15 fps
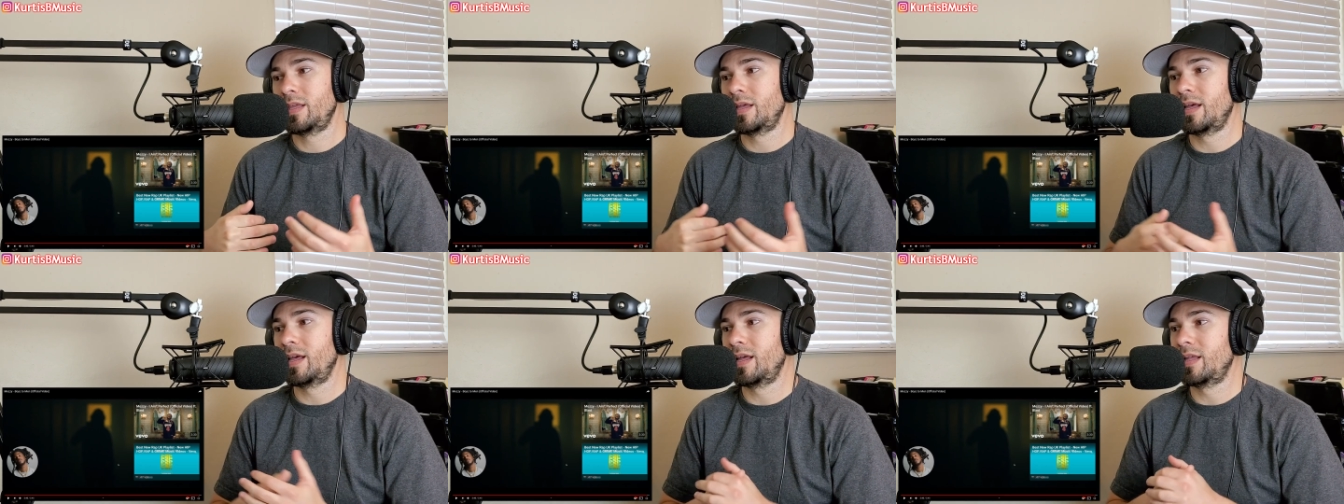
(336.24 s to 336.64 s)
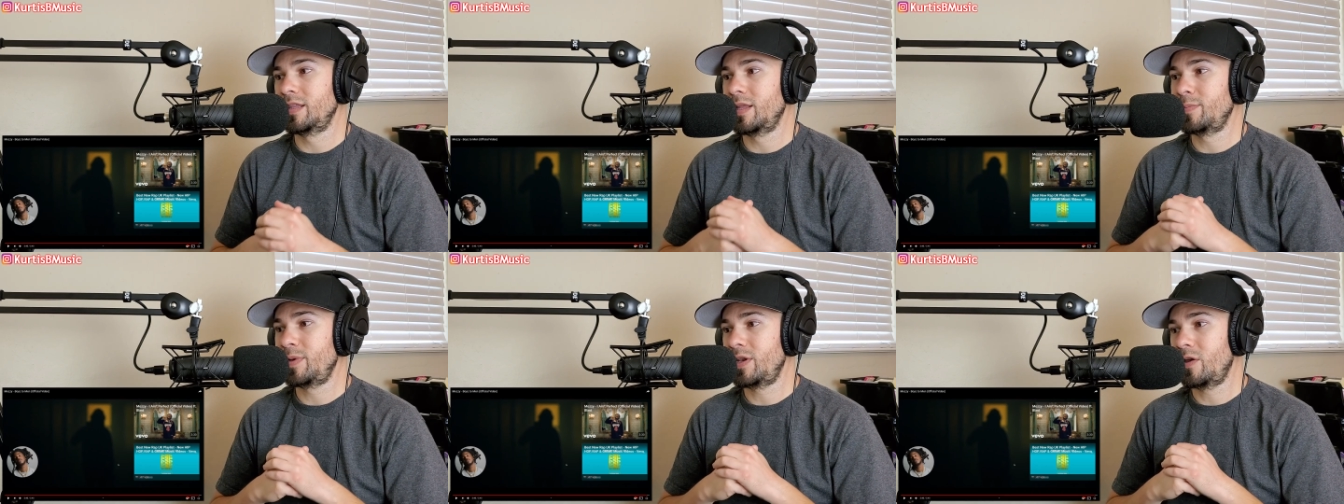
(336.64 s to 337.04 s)
uh,
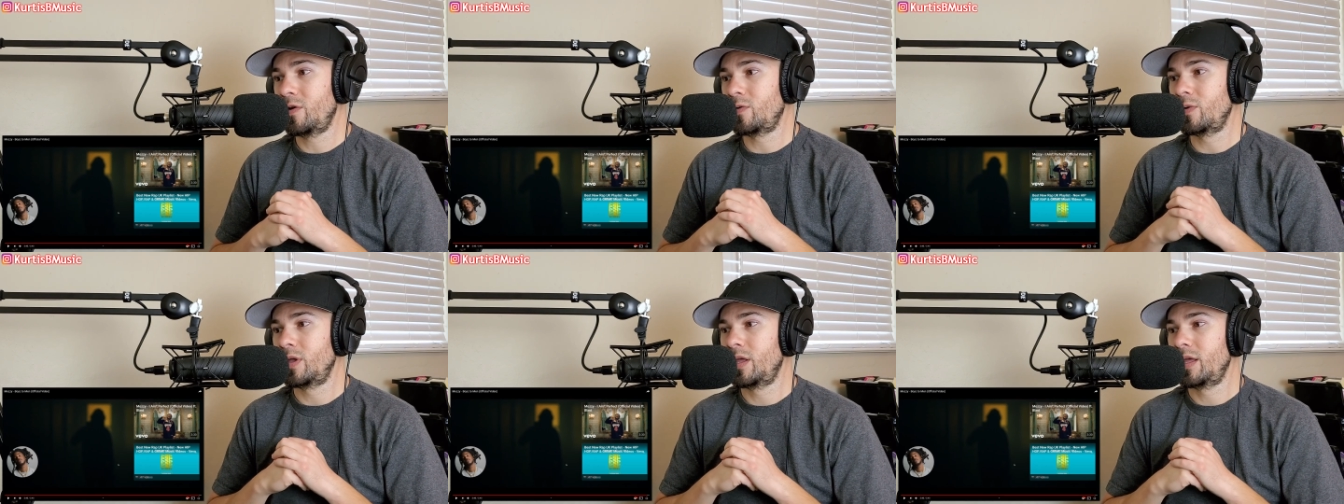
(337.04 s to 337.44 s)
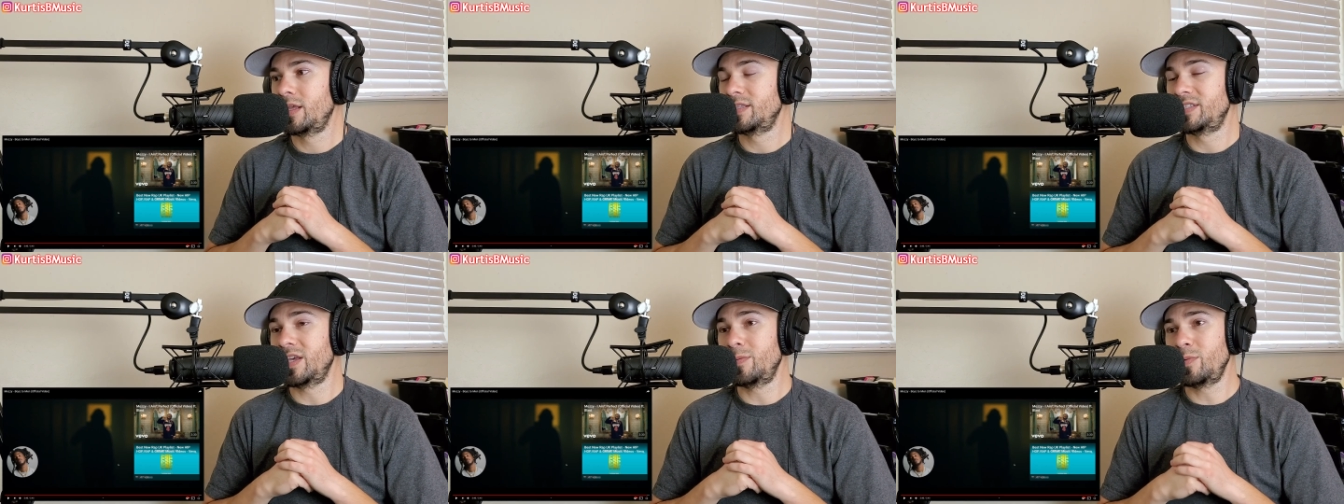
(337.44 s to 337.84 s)
let me know.
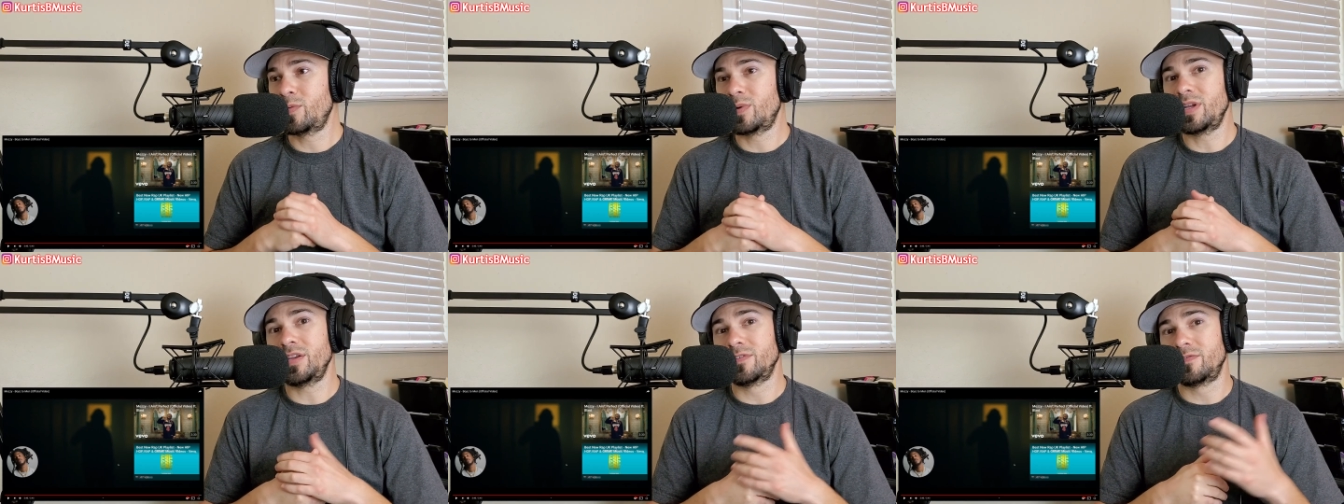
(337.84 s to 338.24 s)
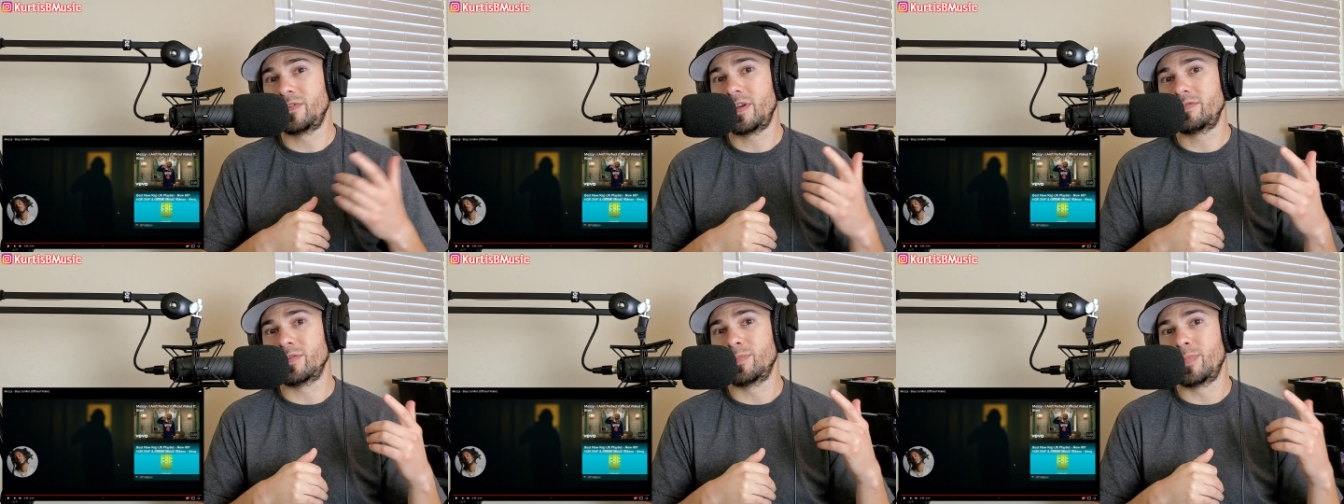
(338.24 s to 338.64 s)
Tell me what your
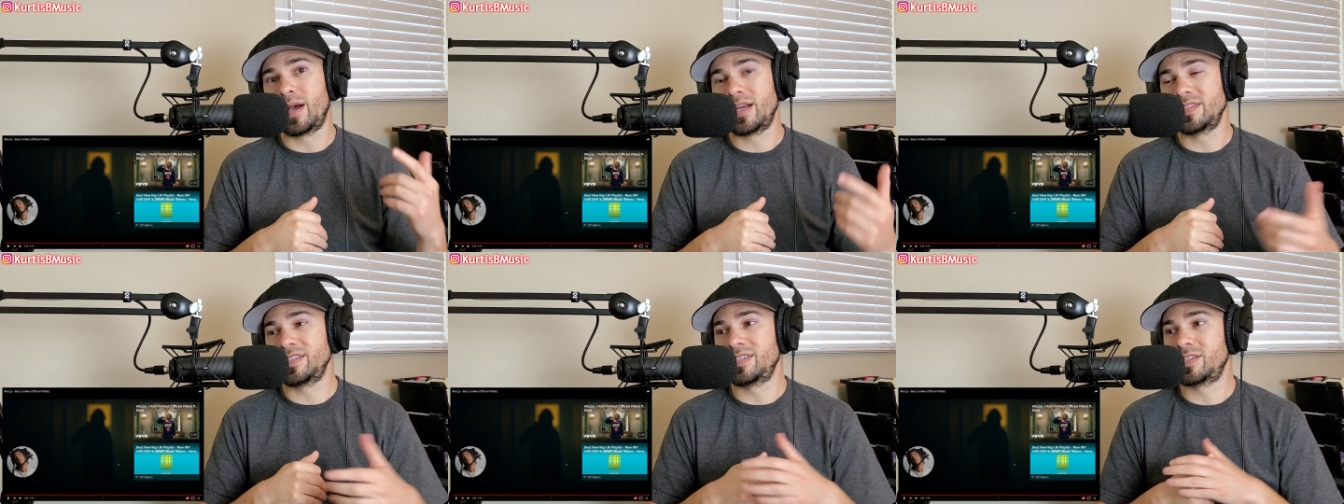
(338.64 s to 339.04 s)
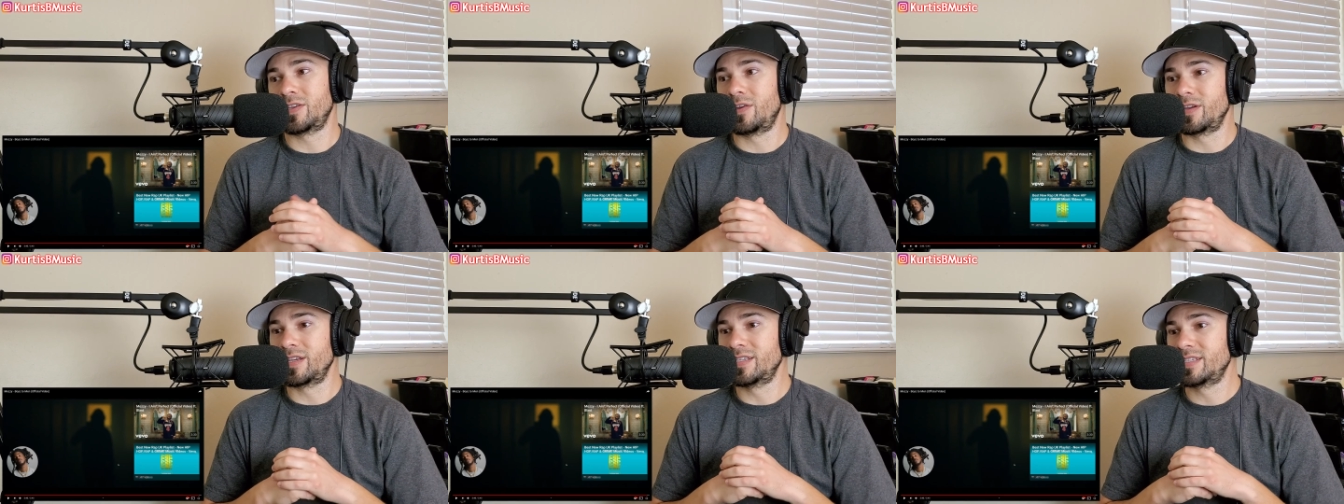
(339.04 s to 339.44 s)
favorite Mozzy
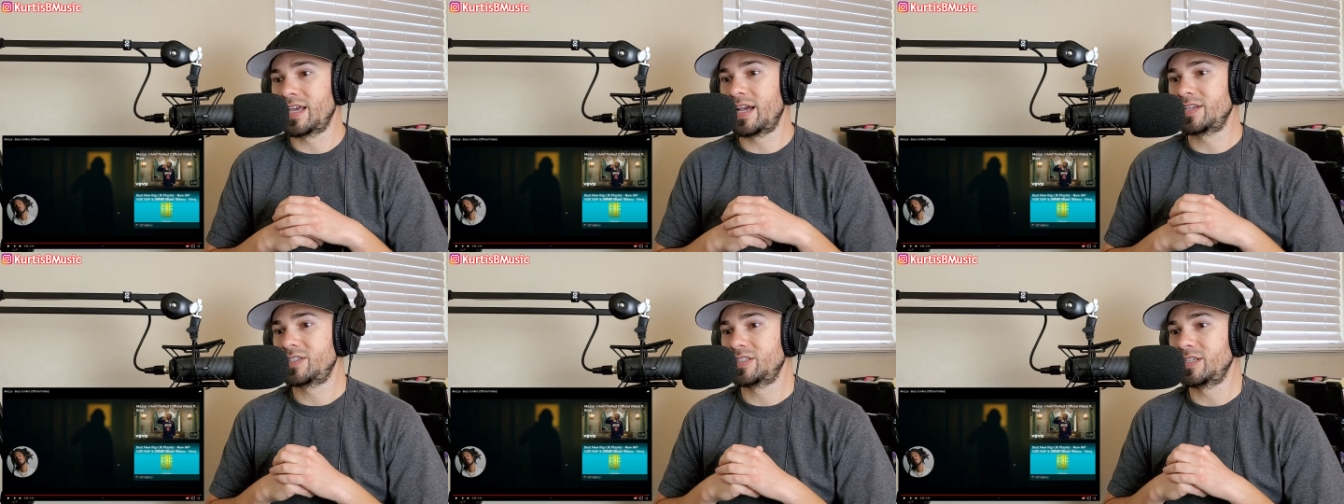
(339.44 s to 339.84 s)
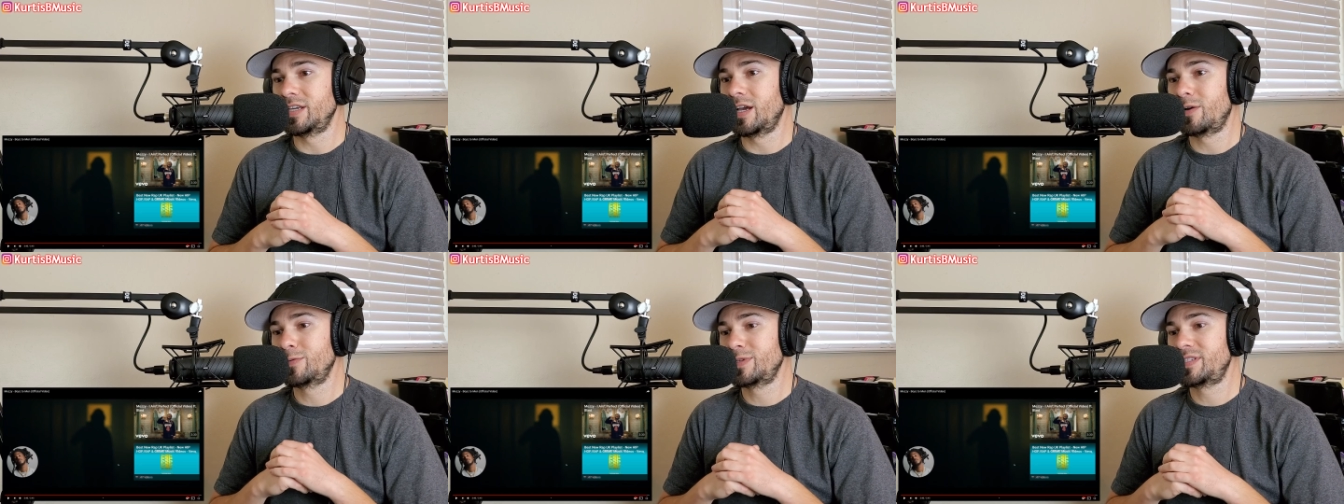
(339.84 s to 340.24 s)
song is, actually.
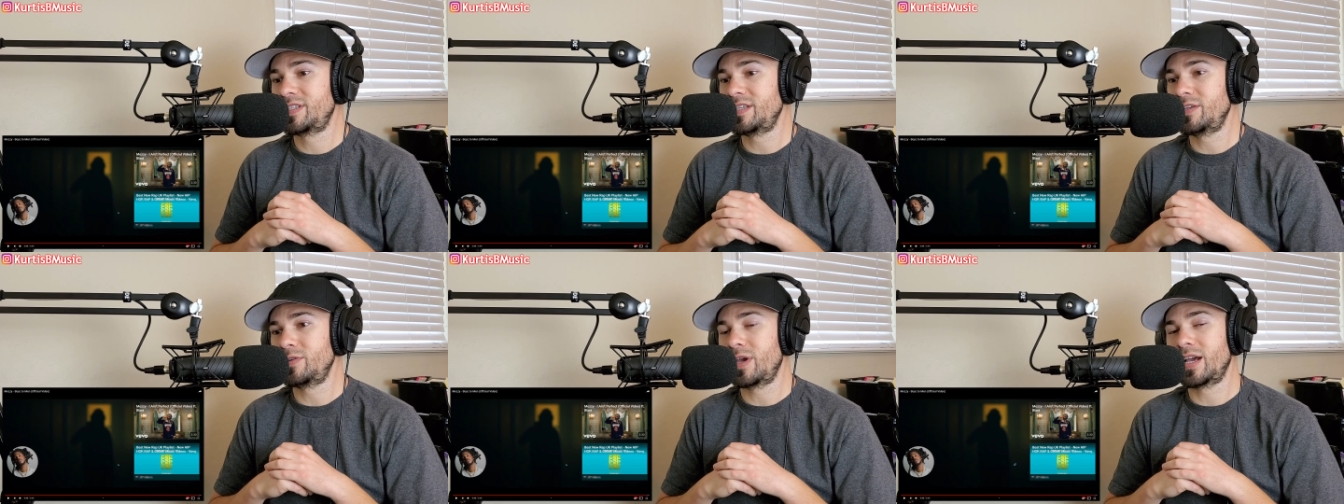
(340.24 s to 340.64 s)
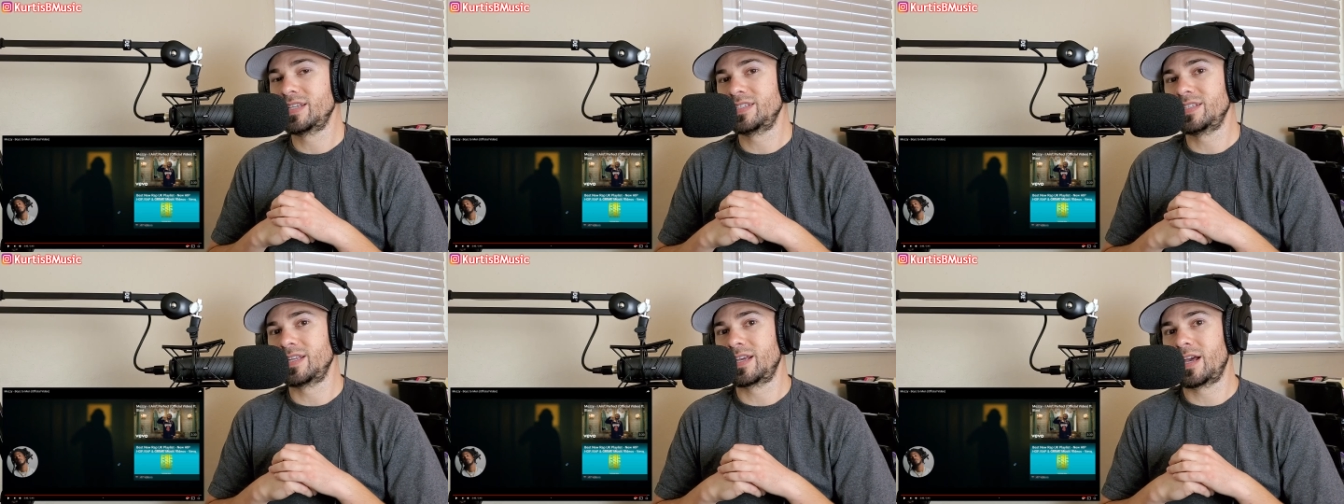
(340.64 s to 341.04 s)
I want to see you
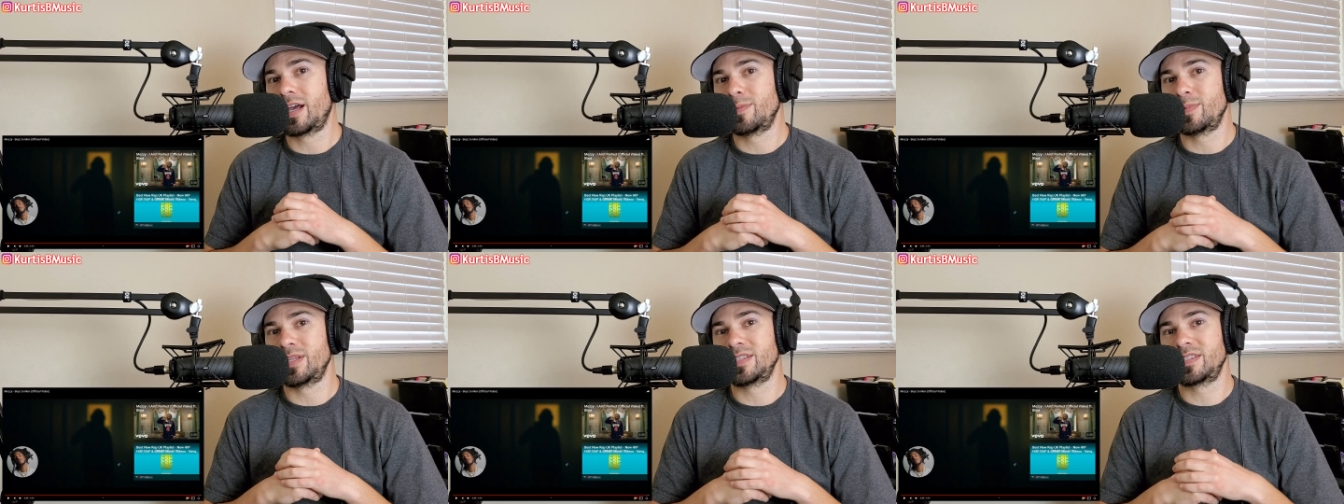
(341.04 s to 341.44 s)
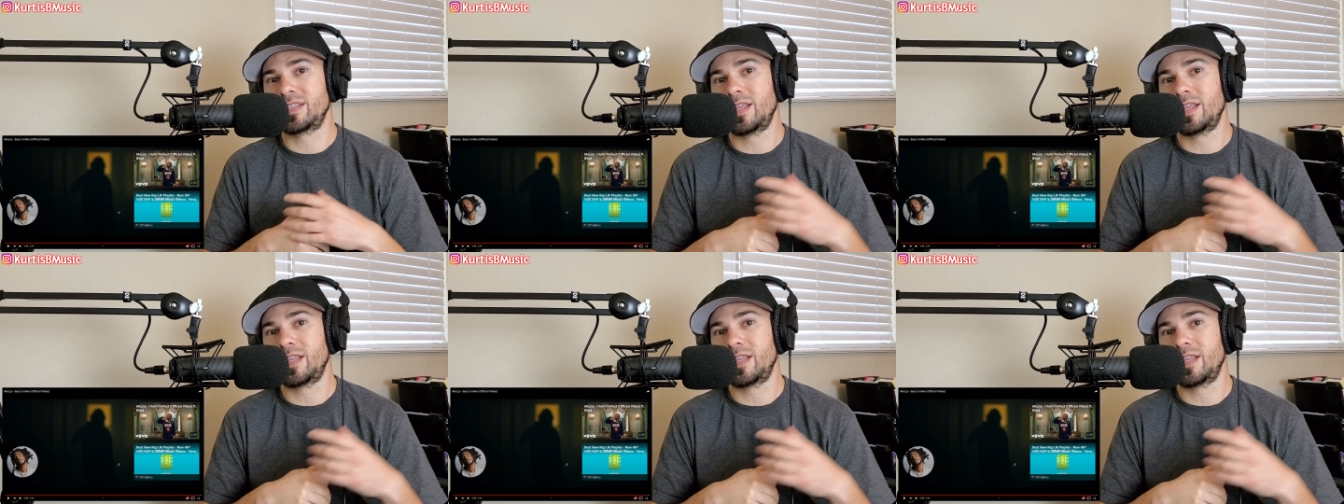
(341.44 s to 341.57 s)
guys in the comments.